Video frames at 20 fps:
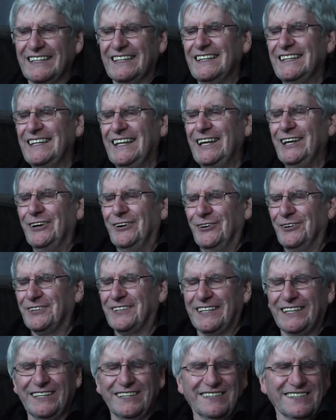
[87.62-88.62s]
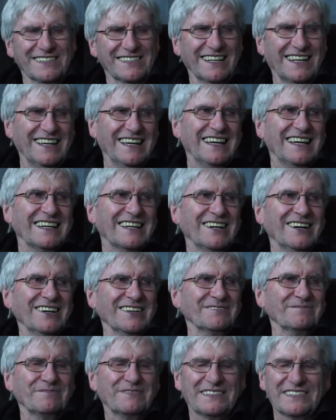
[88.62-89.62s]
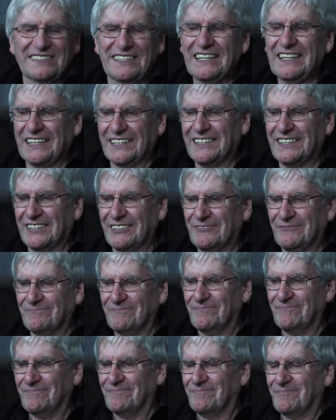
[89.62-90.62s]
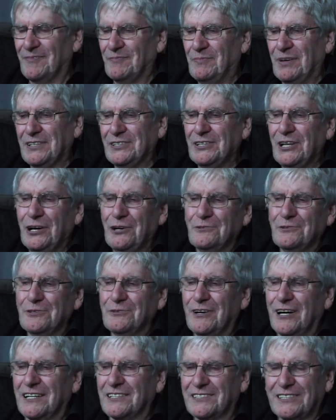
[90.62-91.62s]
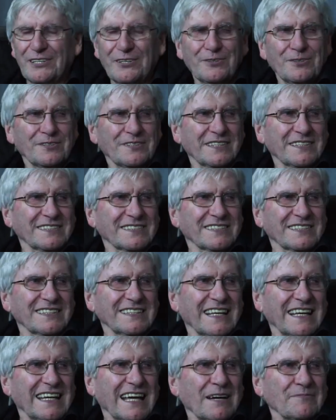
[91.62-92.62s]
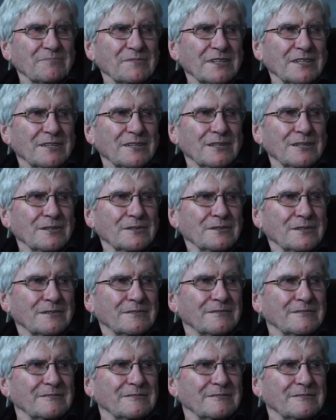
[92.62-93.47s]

the audience can't see it. But no, you ask the audience and they haven't a clue.